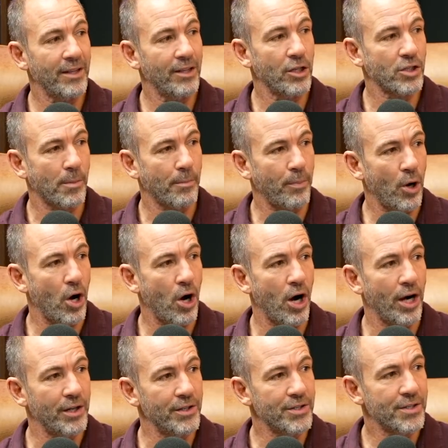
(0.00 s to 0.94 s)
there's a
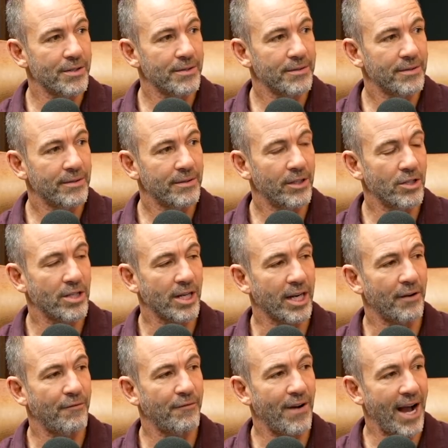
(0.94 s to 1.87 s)
pause. There's like
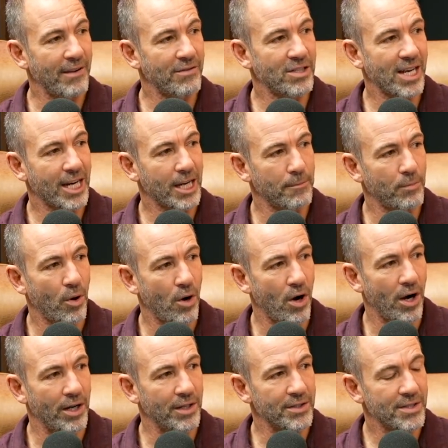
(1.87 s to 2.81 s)
a five second
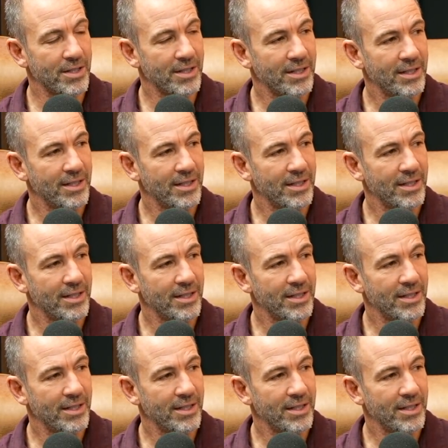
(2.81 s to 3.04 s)
pause,